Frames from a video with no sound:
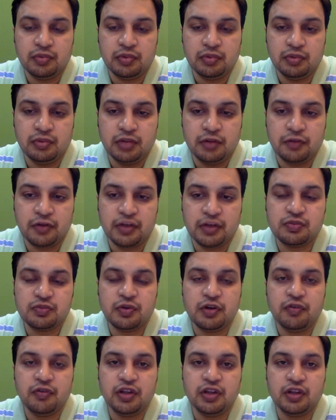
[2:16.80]
difference
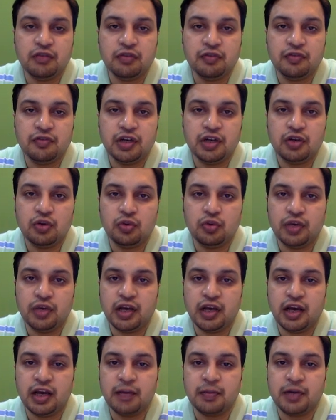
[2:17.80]
between the 52
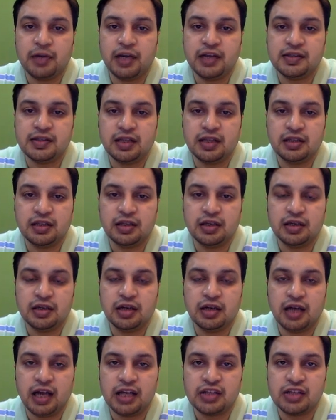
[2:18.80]
week high price and
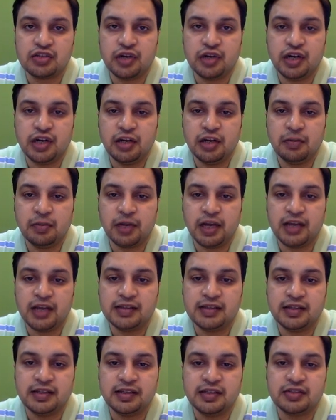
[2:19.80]
the last trading
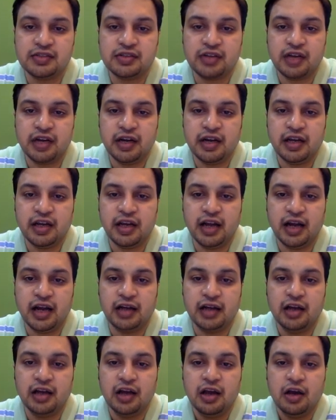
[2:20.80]
price, it is trading
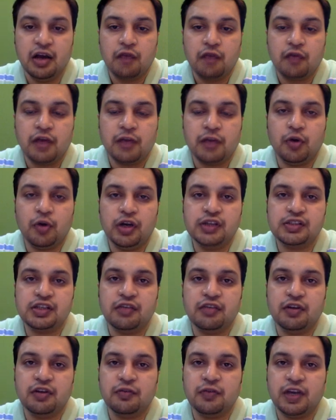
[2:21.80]
at
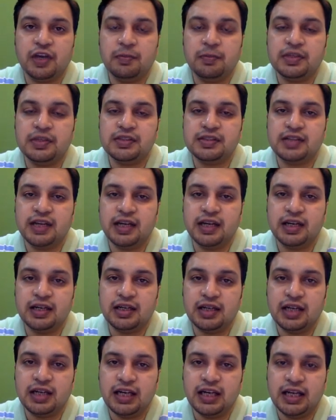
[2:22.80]

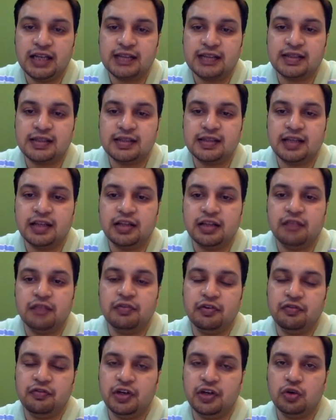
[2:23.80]
5.75% lesser than the
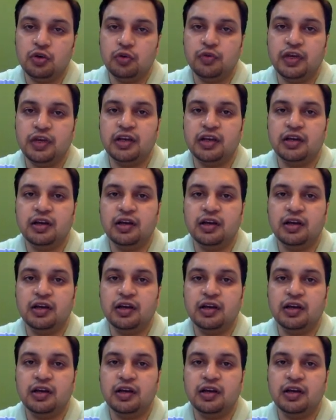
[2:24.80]
52 week